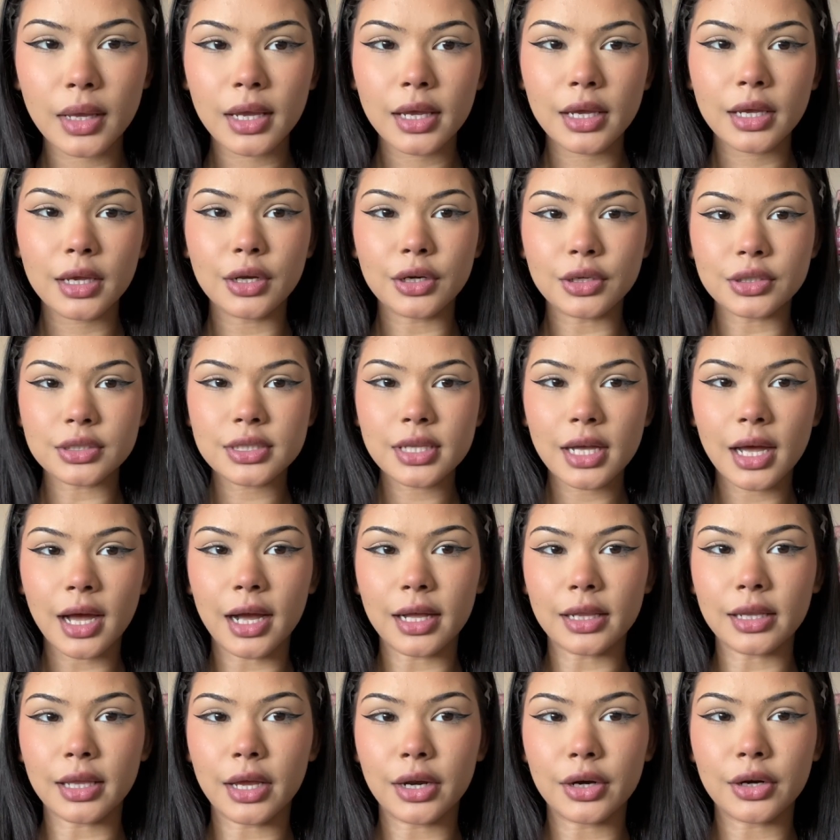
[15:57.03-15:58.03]
Here's the
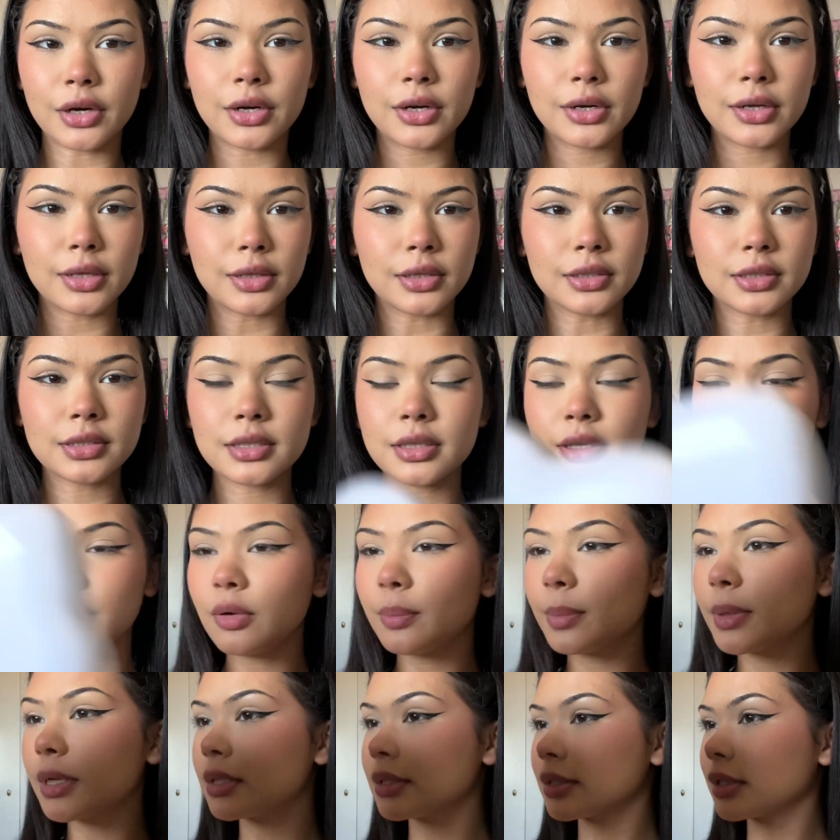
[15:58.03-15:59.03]
eyeliner. It looks a little
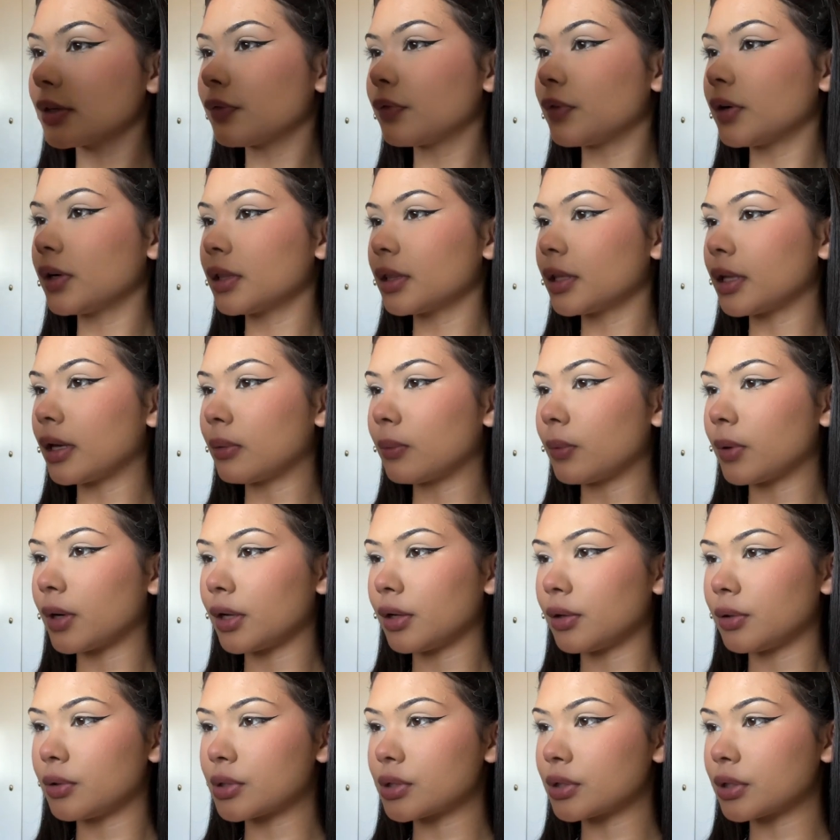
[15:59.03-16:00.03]
bit different than what I
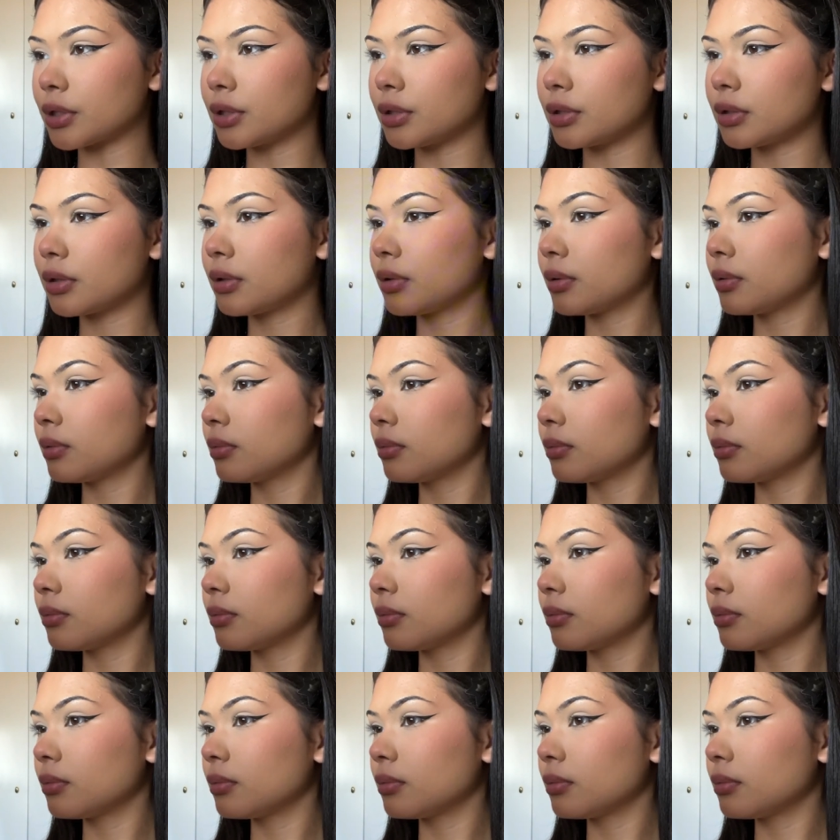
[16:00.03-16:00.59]
usually do,